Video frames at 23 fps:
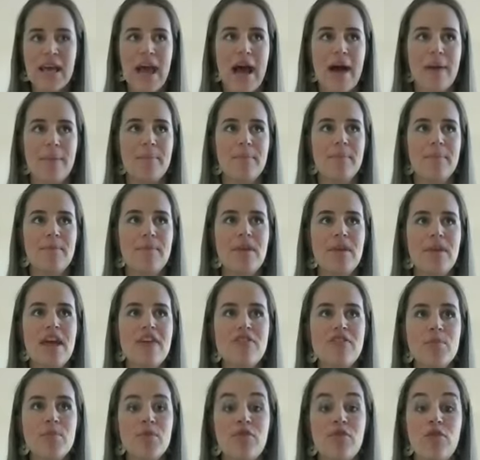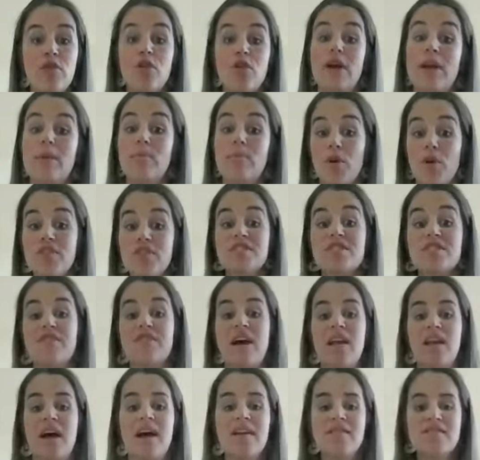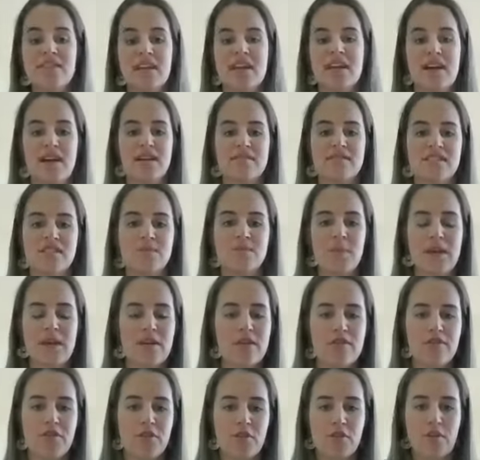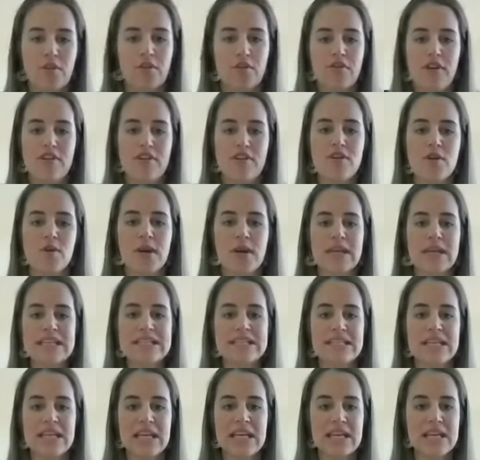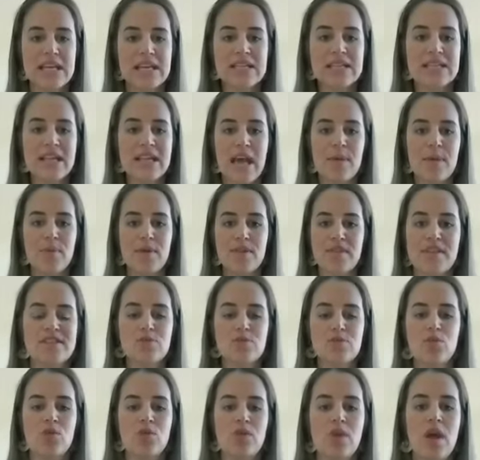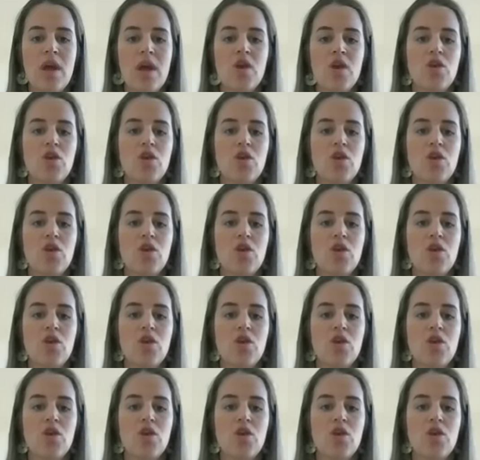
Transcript: Um, never before in most of our lives, I can't speak for, everyone listening in today, but this would,